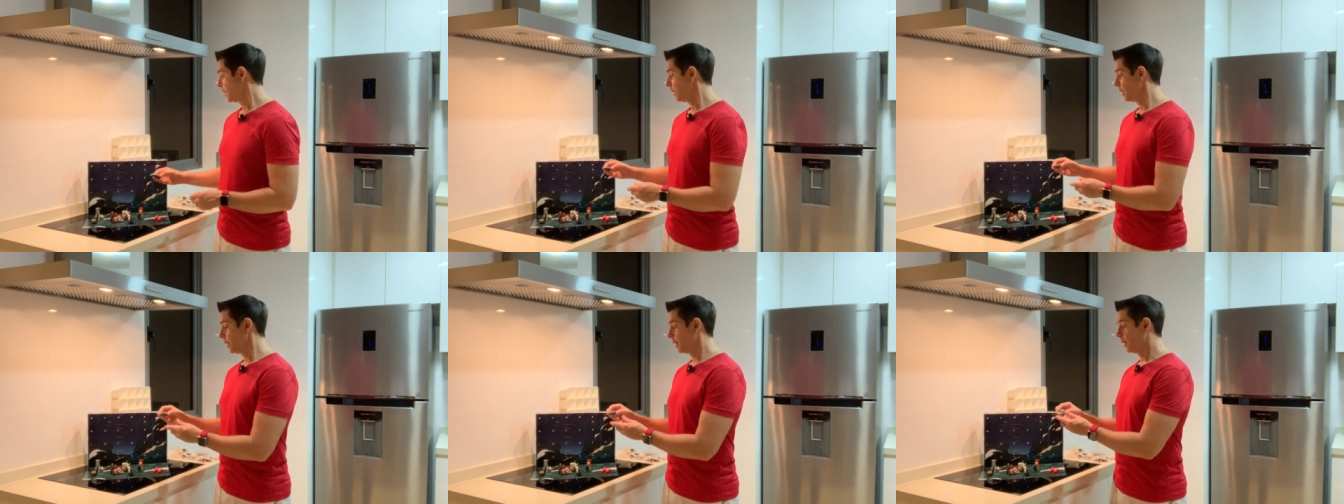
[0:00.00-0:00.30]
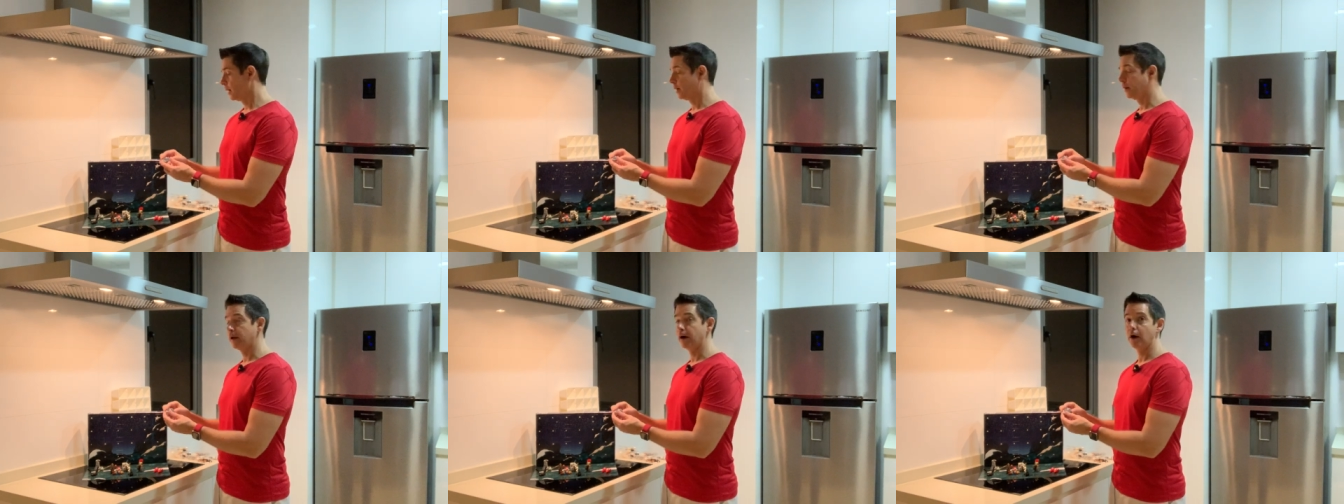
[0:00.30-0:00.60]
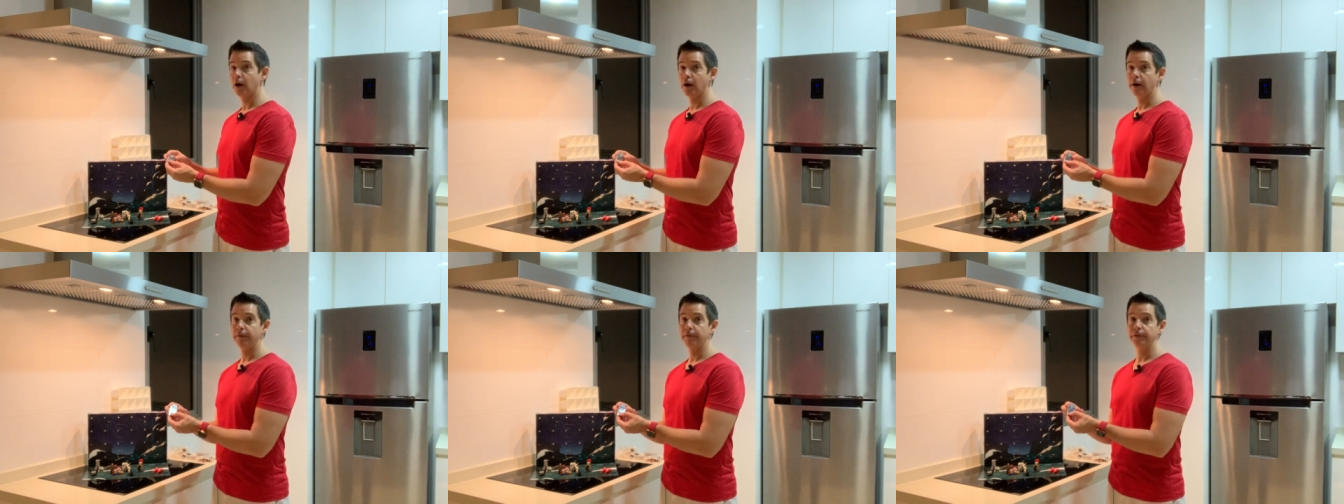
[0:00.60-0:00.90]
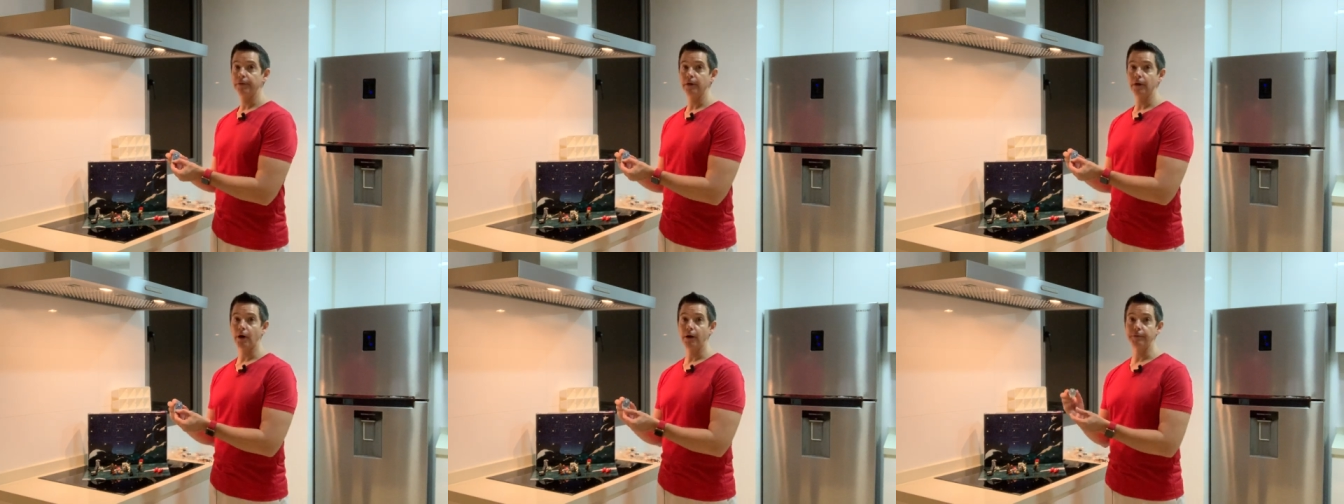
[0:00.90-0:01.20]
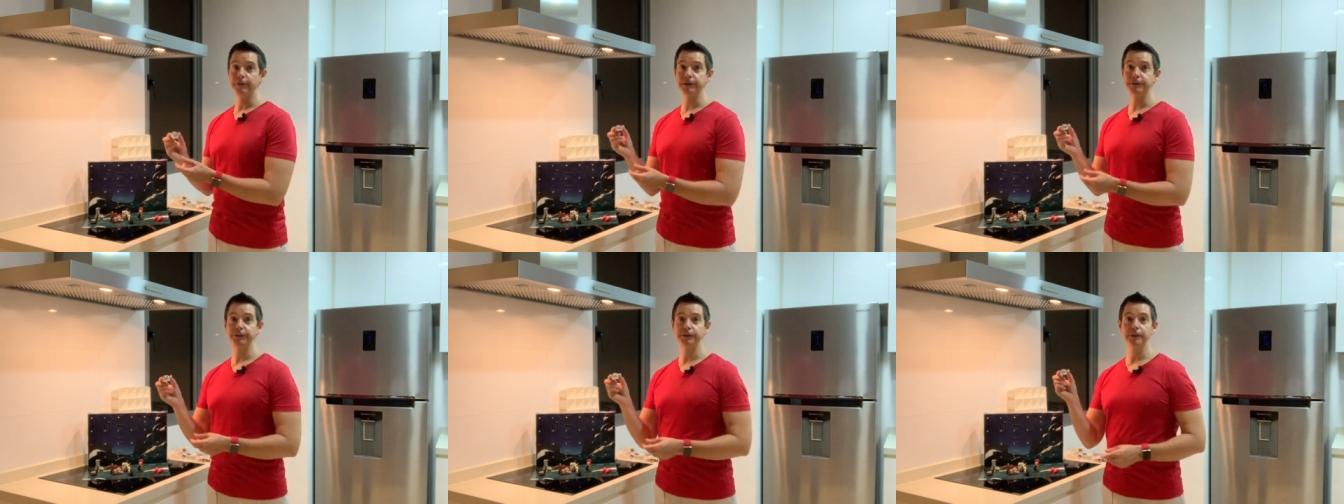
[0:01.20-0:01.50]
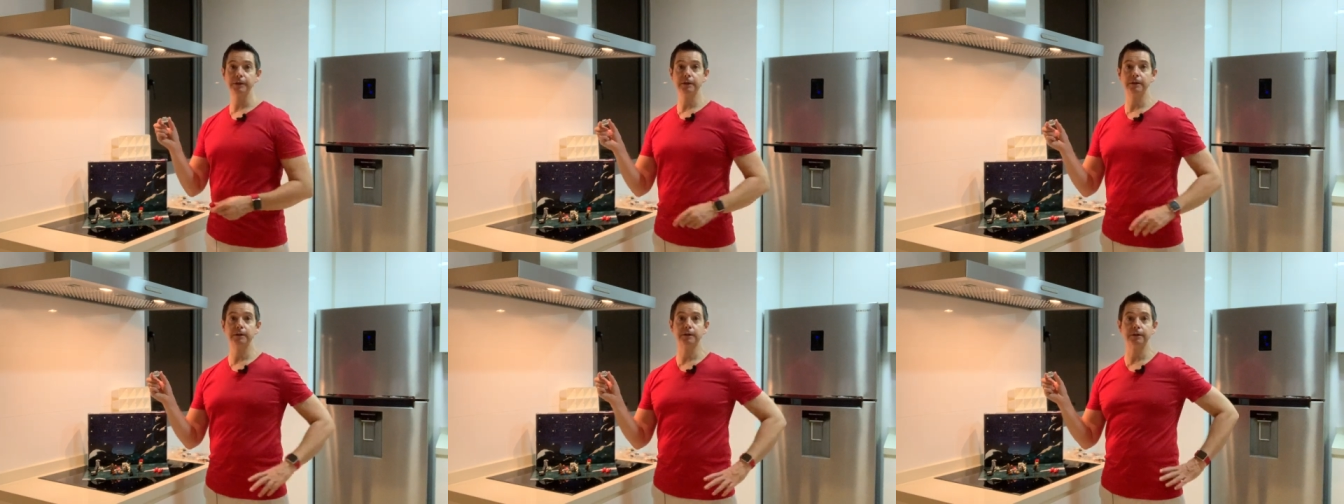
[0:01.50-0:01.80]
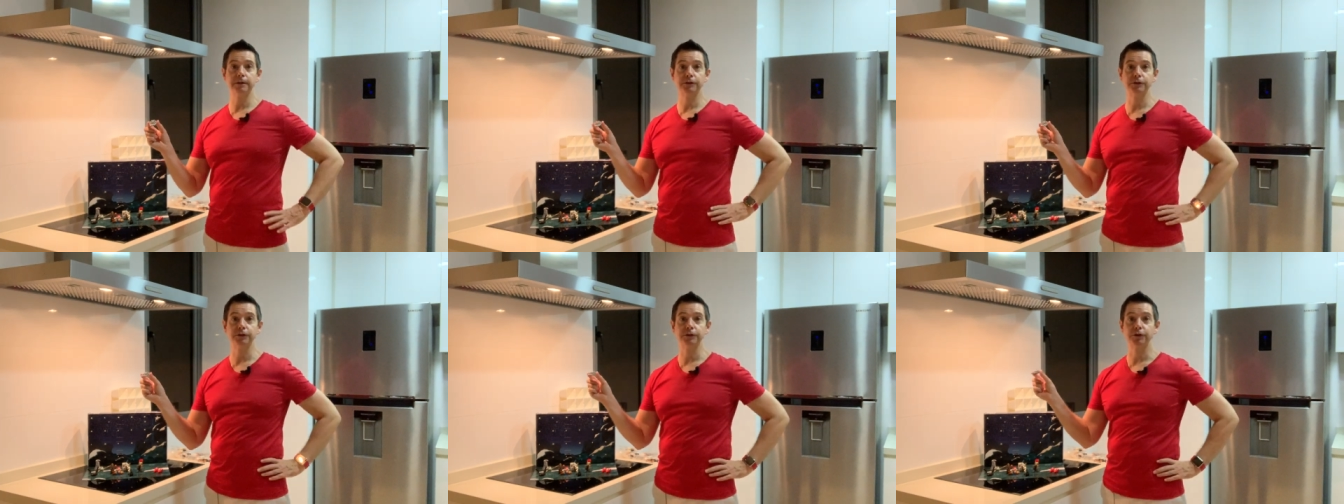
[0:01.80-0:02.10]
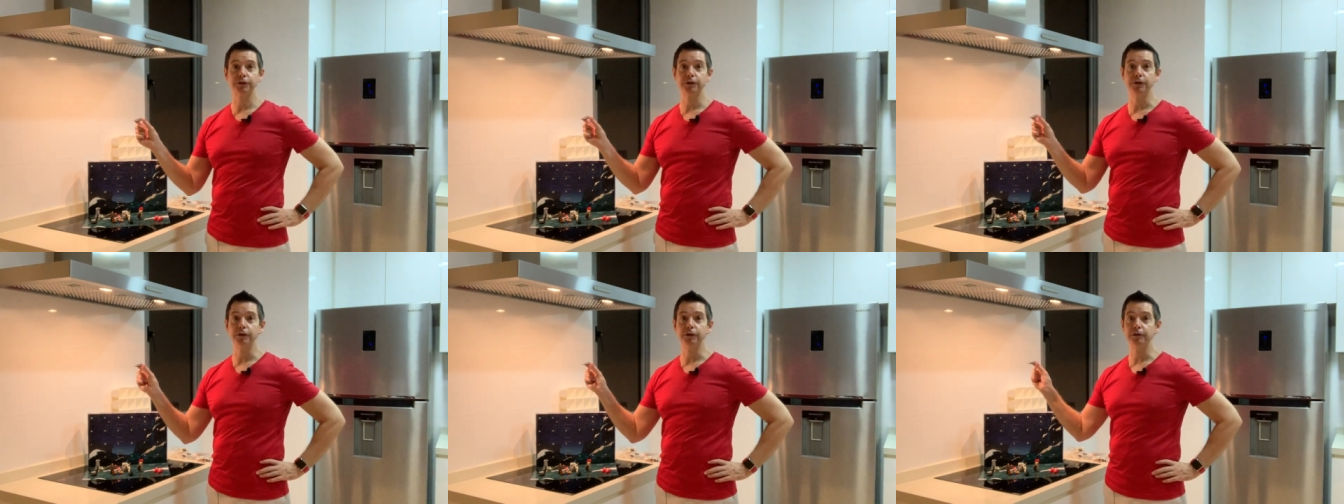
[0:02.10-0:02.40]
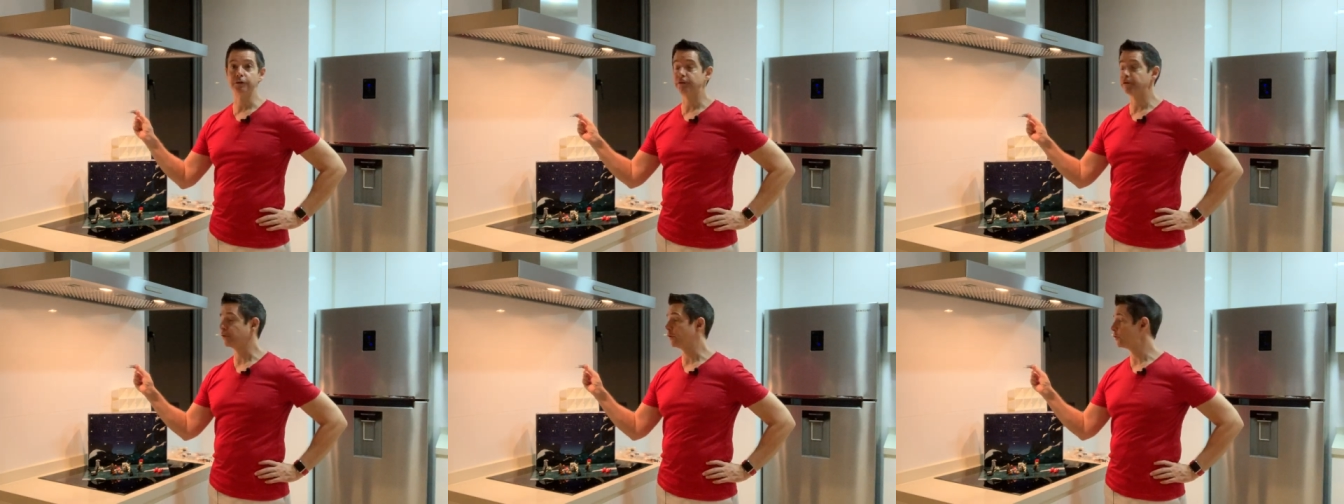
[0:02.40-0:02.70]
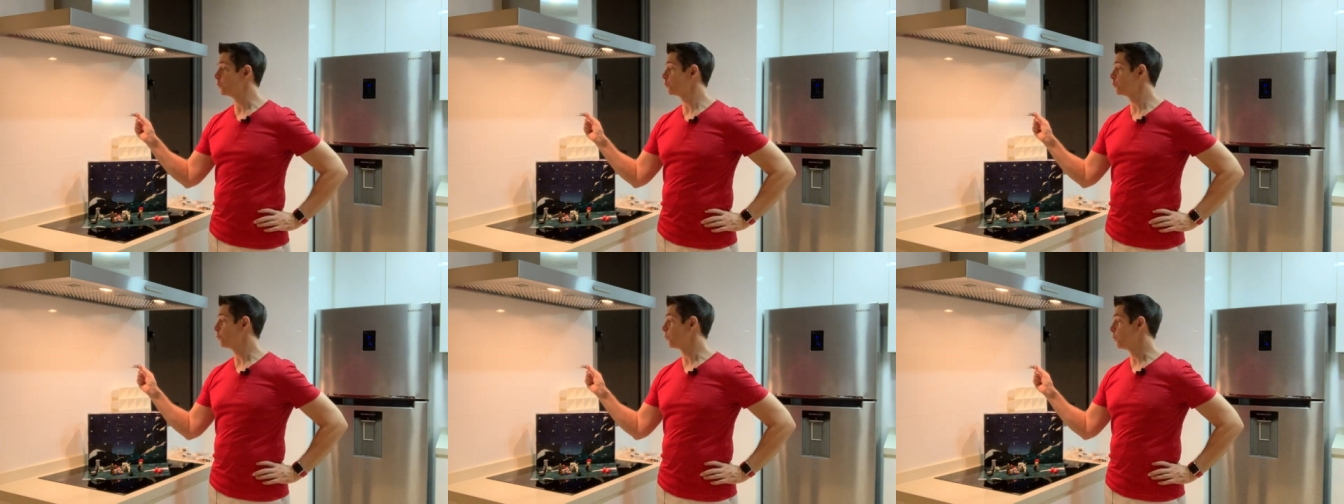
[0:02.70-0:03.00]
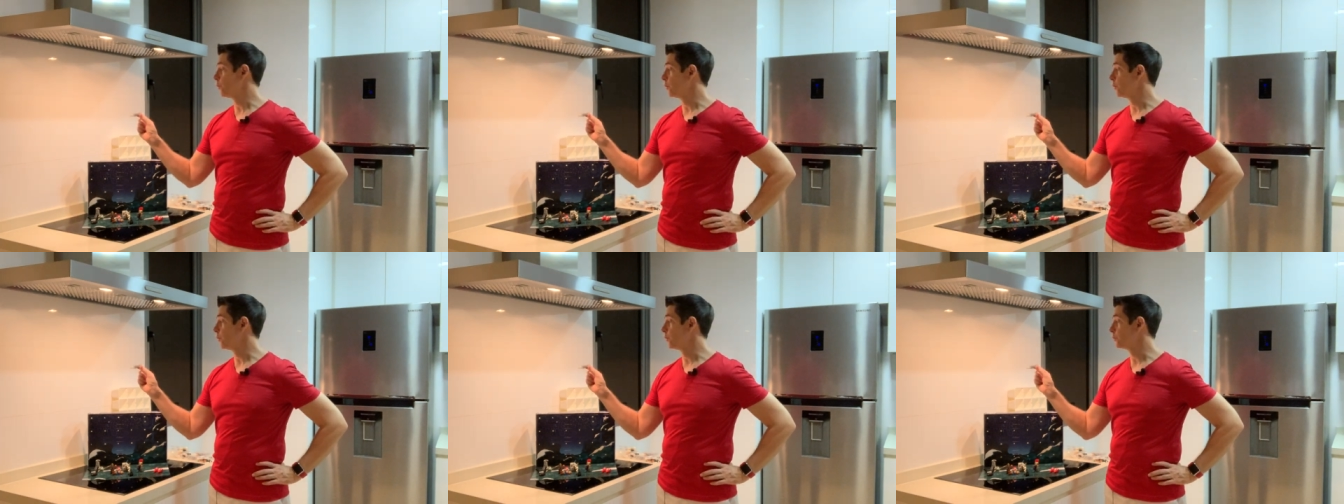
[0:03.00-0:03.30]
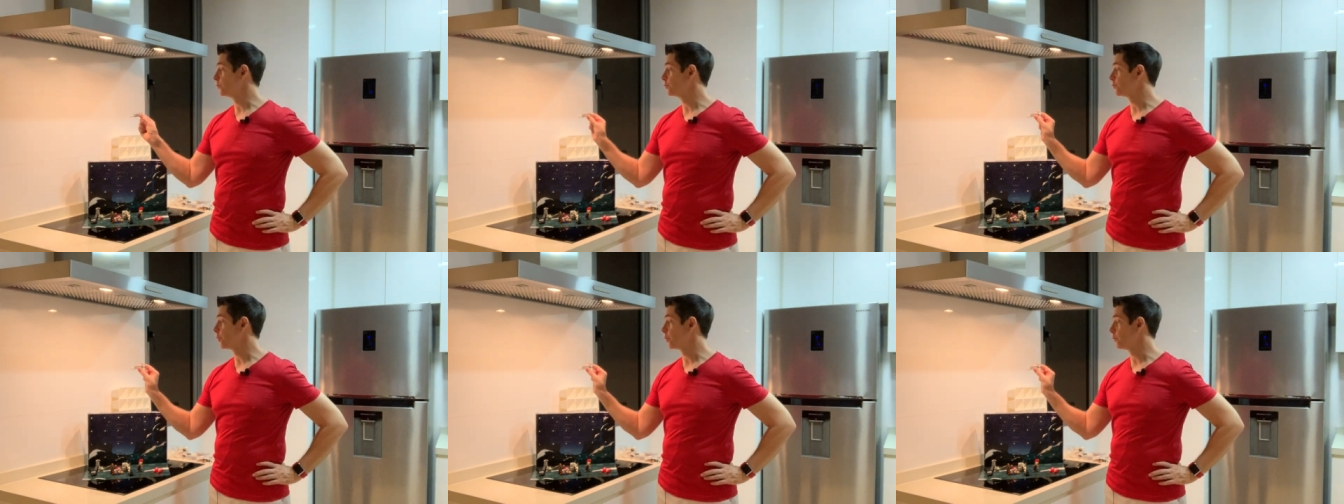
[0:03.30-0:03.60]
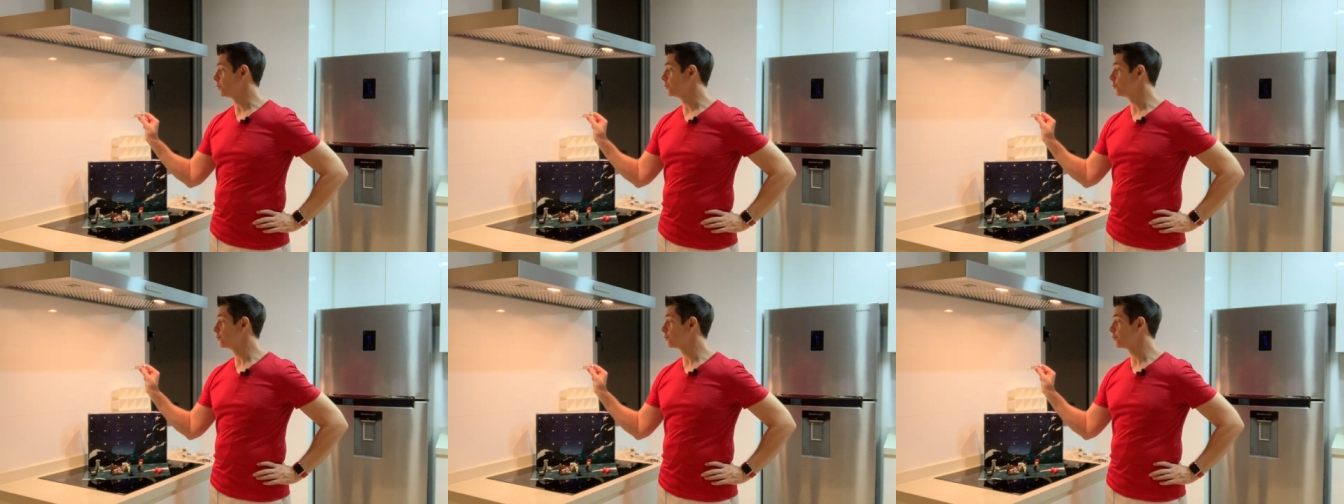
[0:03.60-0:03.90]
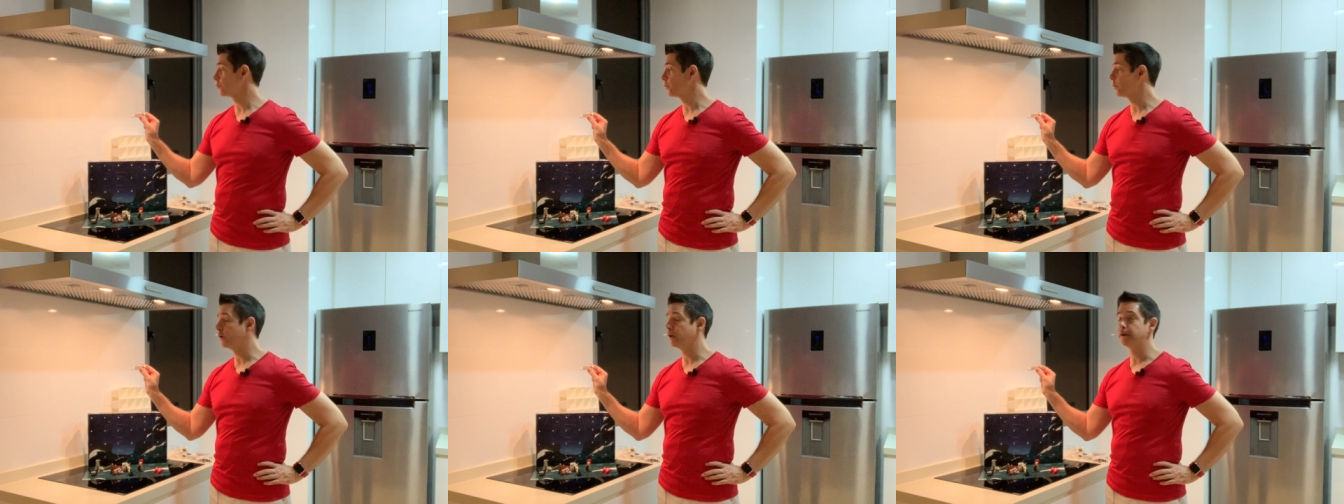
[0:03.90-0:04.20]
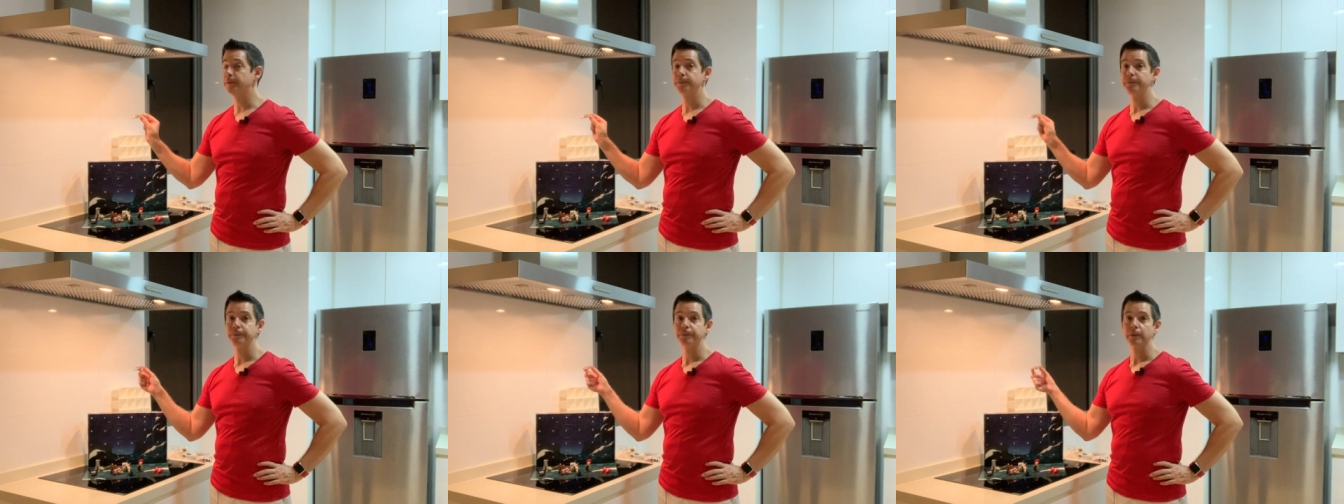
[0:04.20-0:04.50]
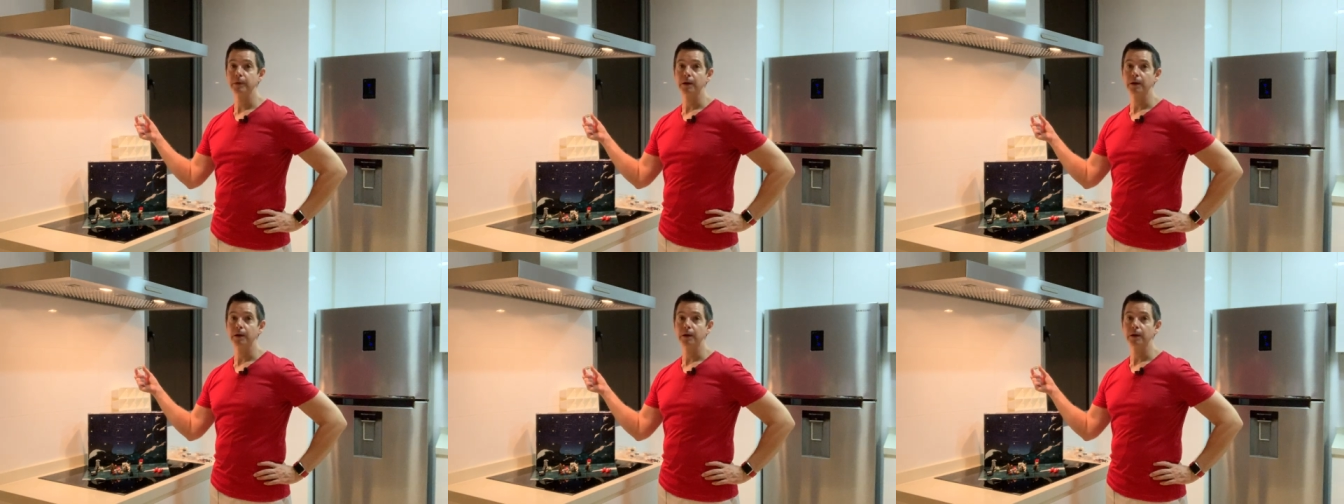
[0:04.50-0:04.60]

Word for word: Uh, Obviously, this is the first order Star Destroyer.